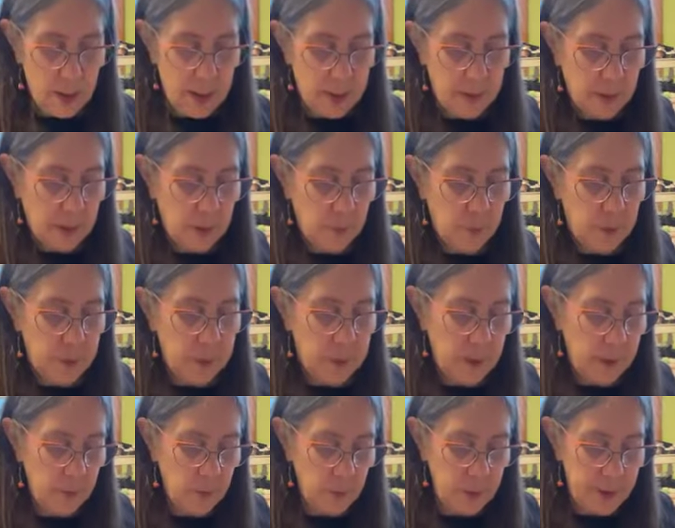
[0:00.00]
all right, so we're
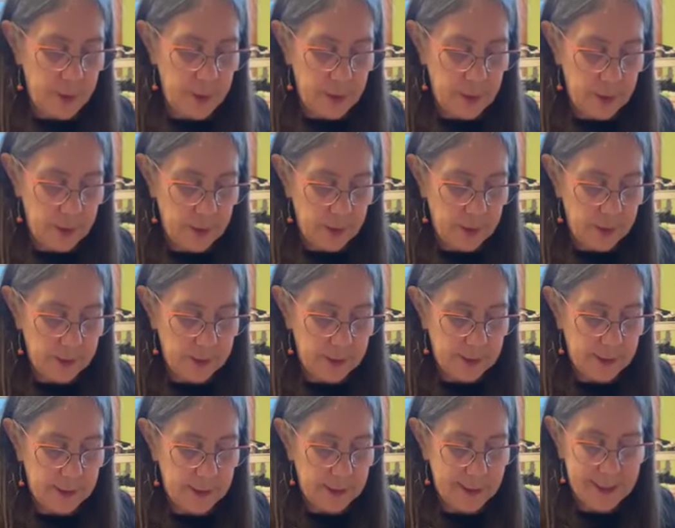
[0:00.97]
done with
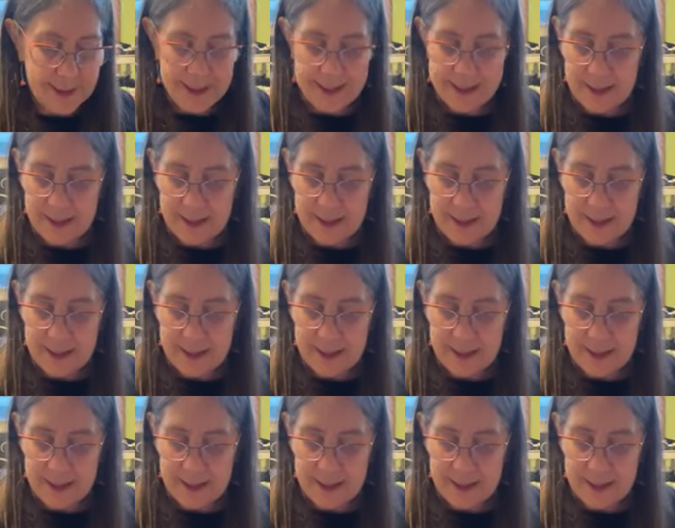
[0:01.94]
this.